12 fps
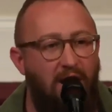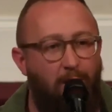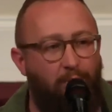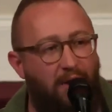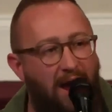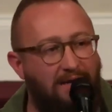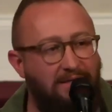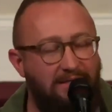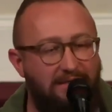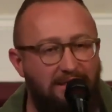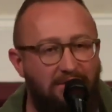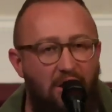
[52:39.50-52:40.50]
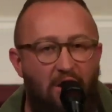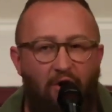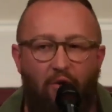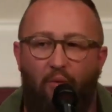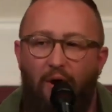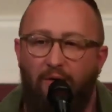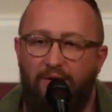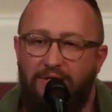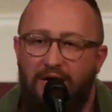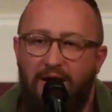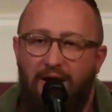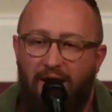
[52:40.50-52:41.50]
practices or what
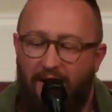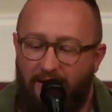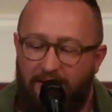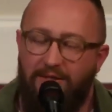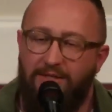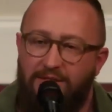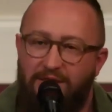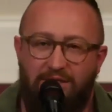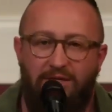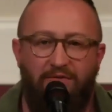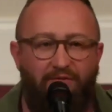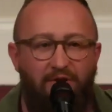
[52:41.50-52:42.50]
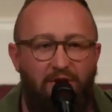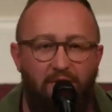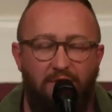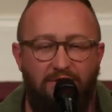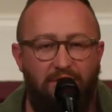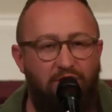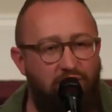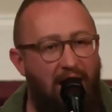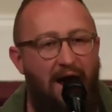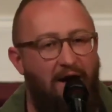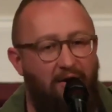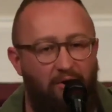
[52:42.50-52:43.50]
was uh, consistent for you as a
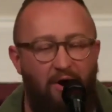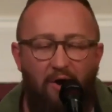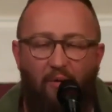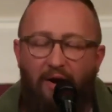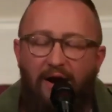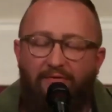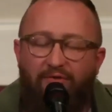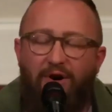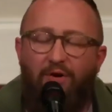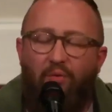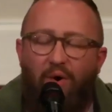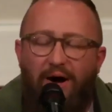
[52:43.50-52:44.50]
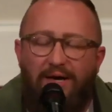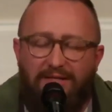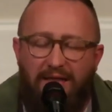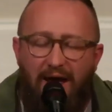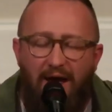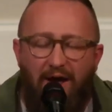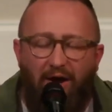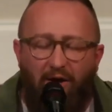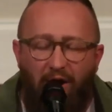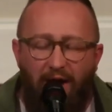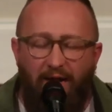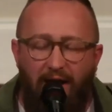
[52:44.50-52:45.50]
child or whatever it was that,
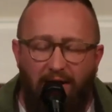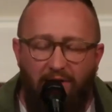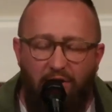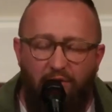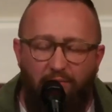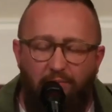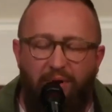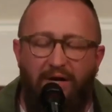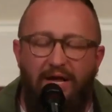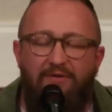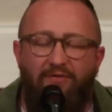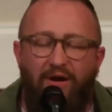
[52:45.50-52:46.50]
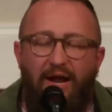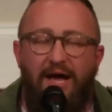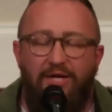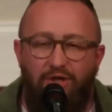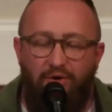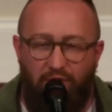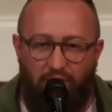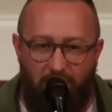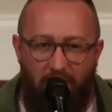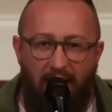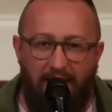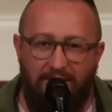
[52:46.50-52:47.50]
that you believe led you to
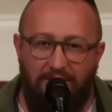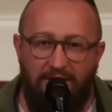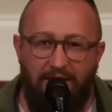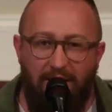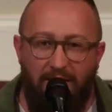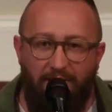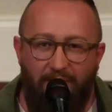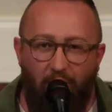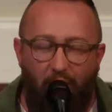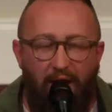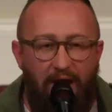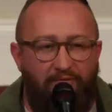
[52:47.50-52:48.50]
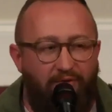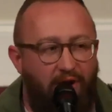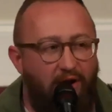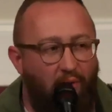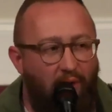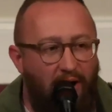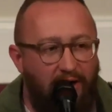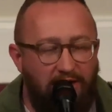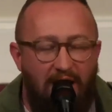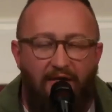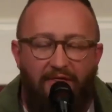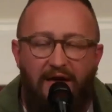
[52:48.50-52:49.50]
Christ. Whatever it was,
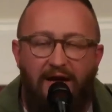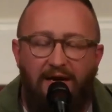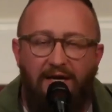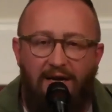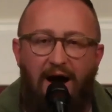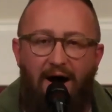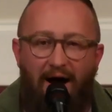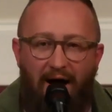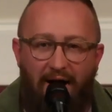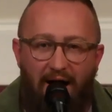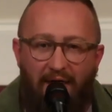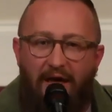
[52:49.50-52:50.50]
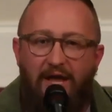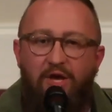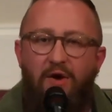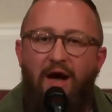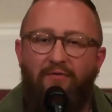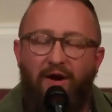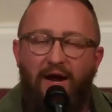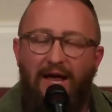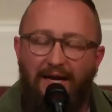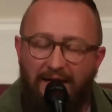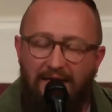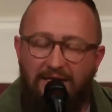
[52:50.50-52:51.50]
thank God that you have a,
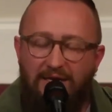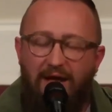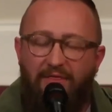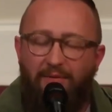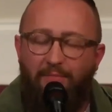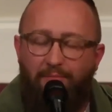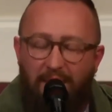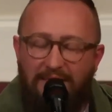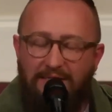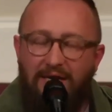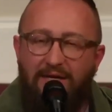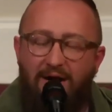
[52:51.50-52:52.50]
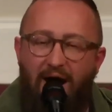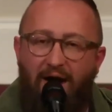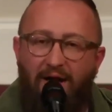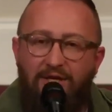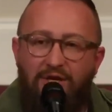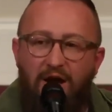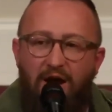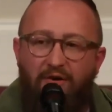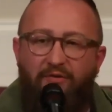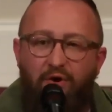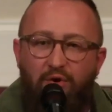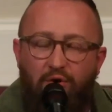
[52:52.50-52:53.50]
at least the basic knowledge
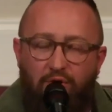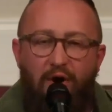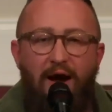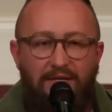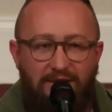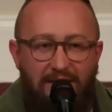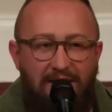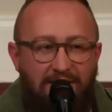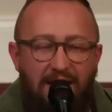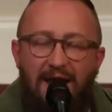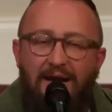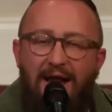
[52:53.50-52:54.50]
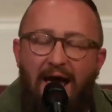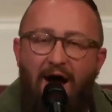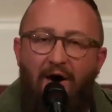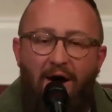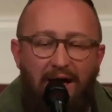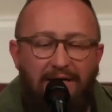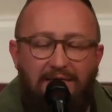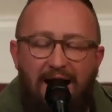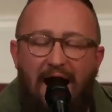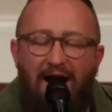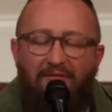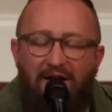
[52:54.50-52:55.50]
of who Christ is. Now
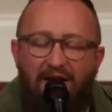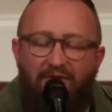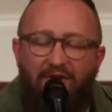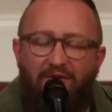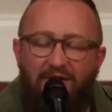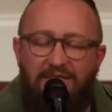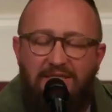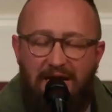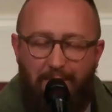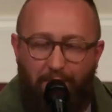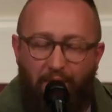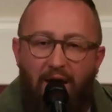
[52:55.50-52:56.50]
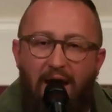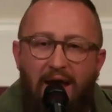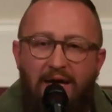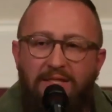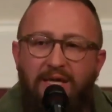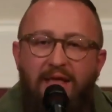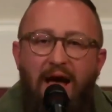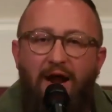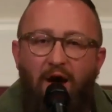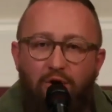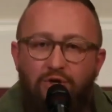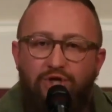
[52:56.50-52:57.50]
dive even deeper into that
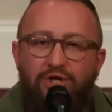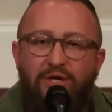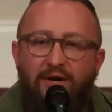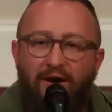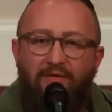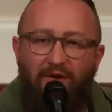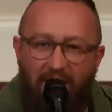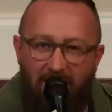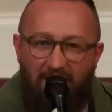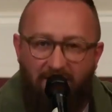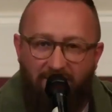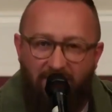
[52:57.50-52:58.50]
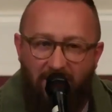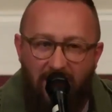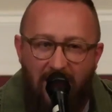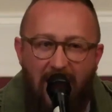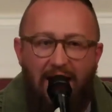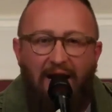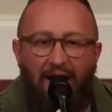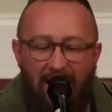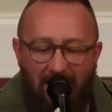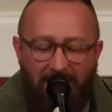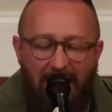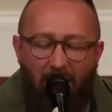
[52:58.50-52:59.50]
ocean of love and
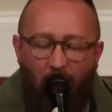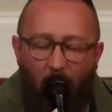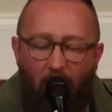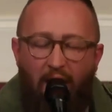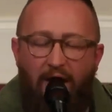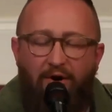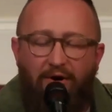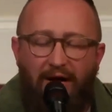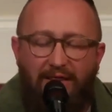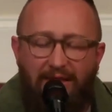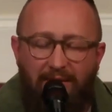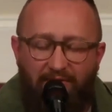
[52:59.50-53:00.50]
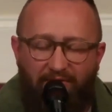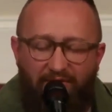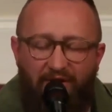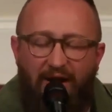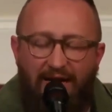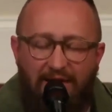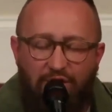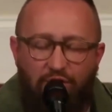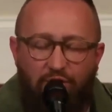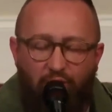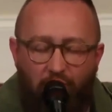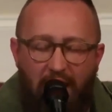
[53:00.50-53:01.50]
let that water, let that feel like it
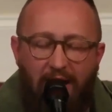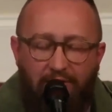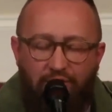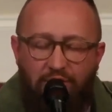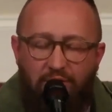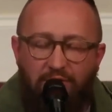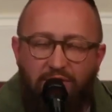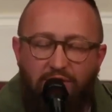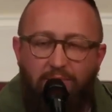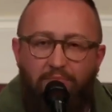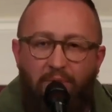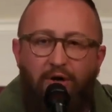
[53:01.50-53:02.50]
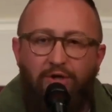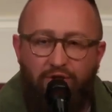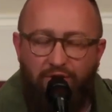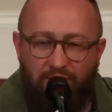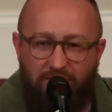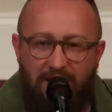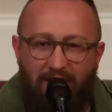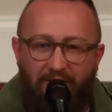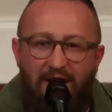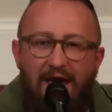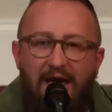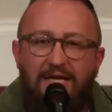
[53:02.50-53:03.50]
surrounds you and submerge yourself
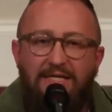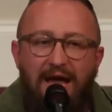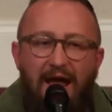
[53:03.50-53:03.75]
into